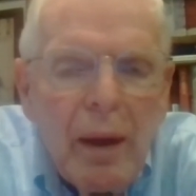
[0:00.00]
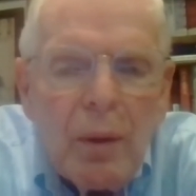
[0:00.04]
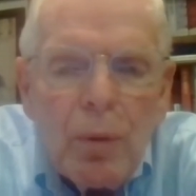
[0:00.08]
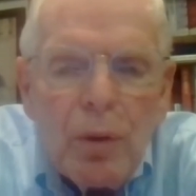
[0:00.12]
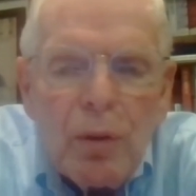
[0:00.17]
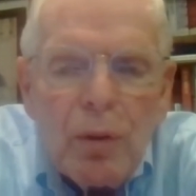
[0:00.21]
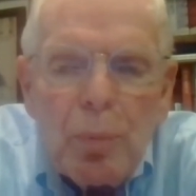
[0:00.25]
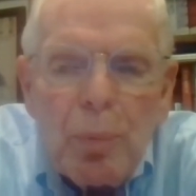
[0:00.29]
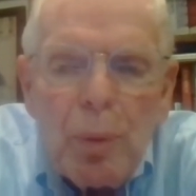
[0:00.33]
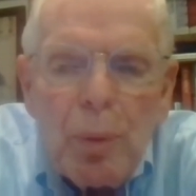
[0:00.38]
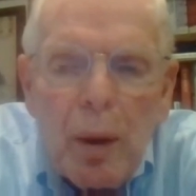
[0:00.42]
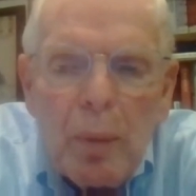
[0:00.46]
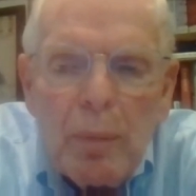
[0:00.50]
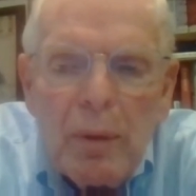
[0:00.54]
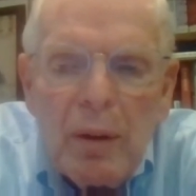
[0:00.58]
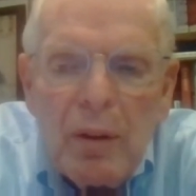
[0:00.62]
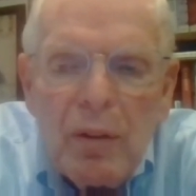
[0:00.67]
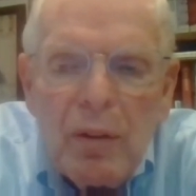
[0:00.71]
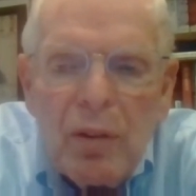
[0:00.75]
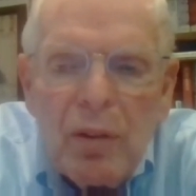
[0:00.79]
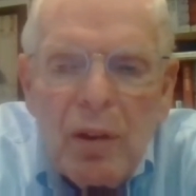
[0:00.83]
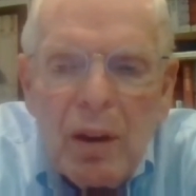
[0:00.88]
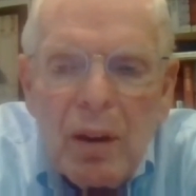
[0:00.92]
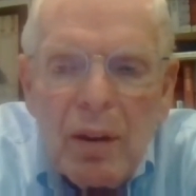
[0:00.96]
was
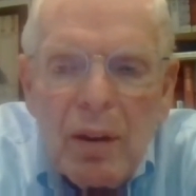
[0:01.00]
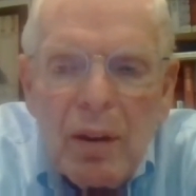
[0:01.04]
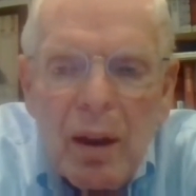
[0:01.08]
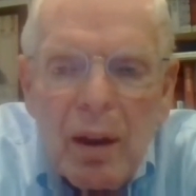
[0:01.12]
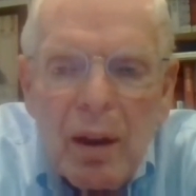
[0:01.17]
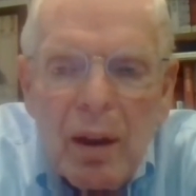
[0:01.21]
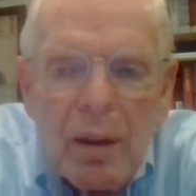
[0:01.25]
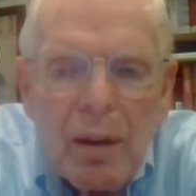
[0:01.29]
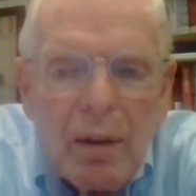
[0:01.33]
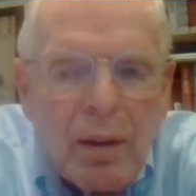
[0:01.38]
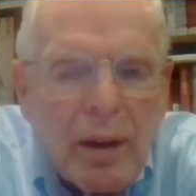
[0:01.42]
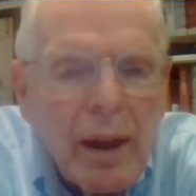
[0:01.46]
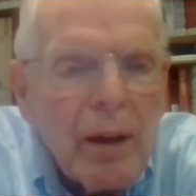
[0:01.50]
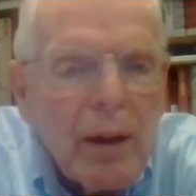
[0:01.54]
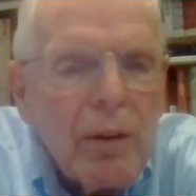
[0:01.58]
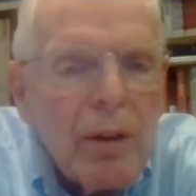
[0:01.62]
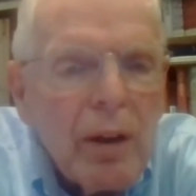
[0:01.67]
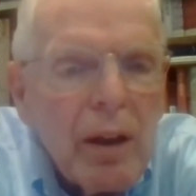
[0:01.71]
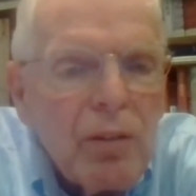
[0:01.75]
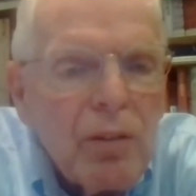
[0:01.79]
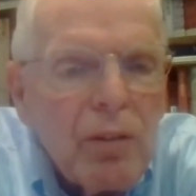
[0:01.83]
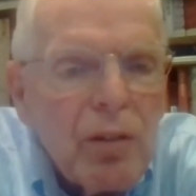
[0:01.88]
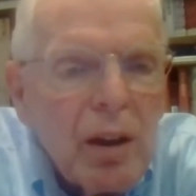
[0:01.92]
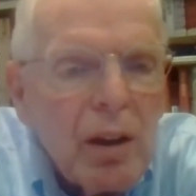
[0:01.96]
published in
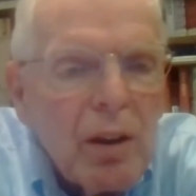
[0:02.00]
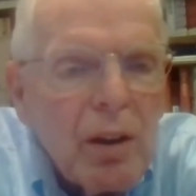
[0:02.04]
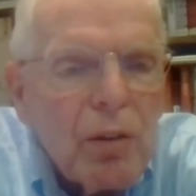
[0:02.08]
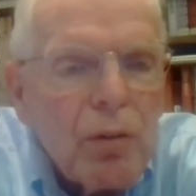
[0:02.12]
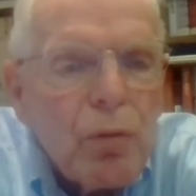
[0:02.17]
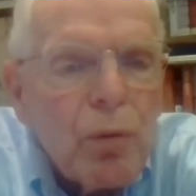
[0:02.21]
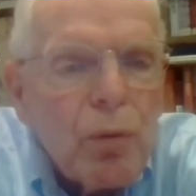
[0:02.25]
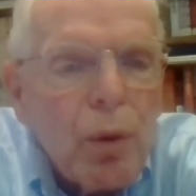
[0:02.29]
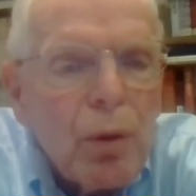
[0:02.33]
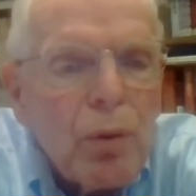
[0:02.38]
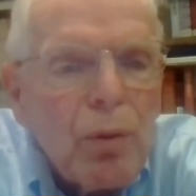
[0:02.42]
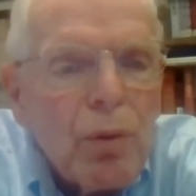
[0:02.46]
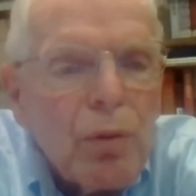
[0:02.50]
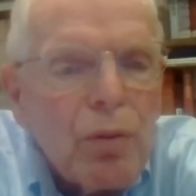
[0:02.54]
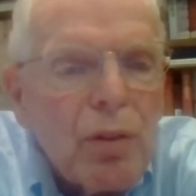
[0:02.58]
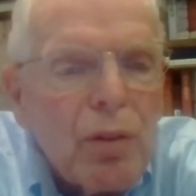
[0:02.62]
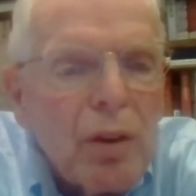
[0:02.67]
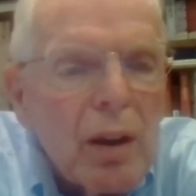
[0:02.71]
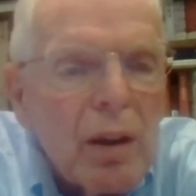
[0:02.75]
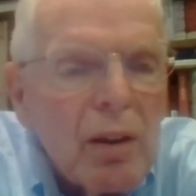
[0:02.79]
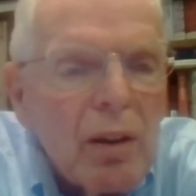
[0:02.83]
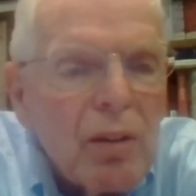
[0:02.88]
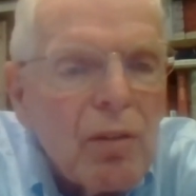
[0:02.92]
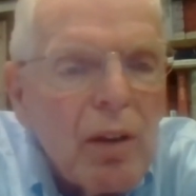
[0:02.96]
Latter-day Saint Historical
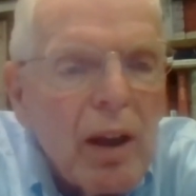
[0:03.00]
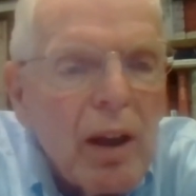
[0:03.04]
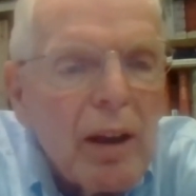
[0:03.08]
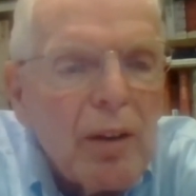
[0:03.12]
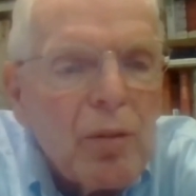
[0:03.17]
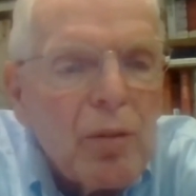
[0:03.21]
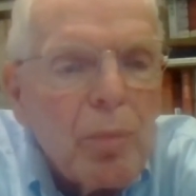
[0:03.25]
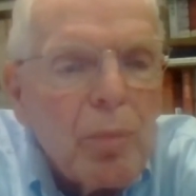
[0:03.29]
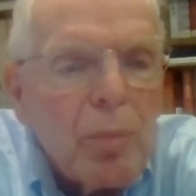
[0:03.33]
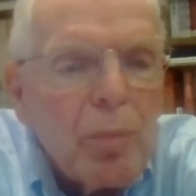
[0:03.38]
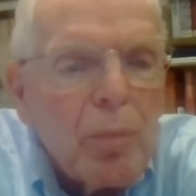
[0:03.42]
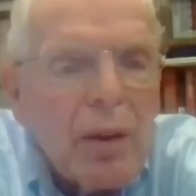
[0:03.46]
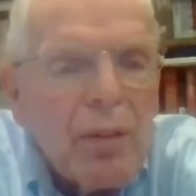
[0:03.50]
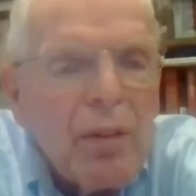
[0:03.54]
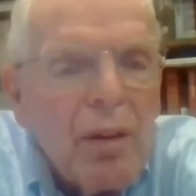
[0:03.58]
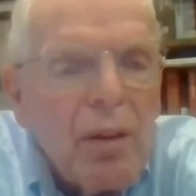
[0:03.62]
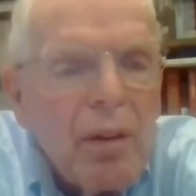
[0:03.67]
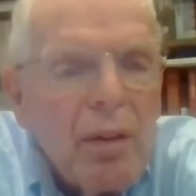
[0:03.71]
Studies last month.